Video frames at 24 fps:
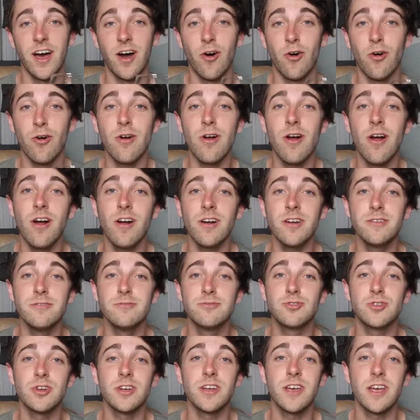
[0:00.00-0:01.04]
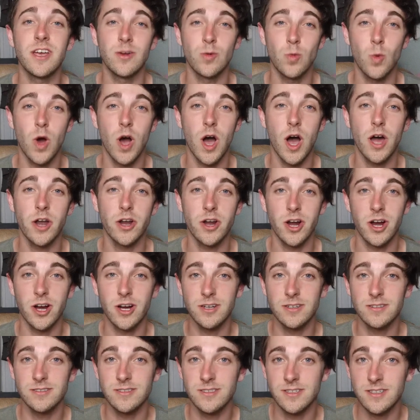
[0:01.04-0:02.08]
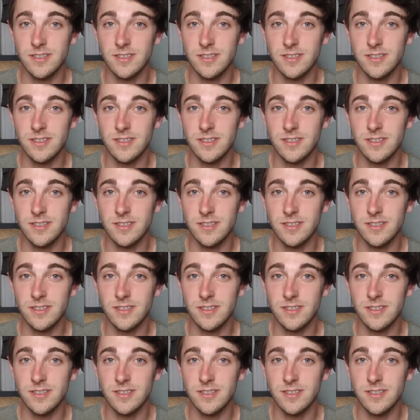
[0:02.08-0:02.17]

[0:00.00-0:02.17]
Or are you drinking water?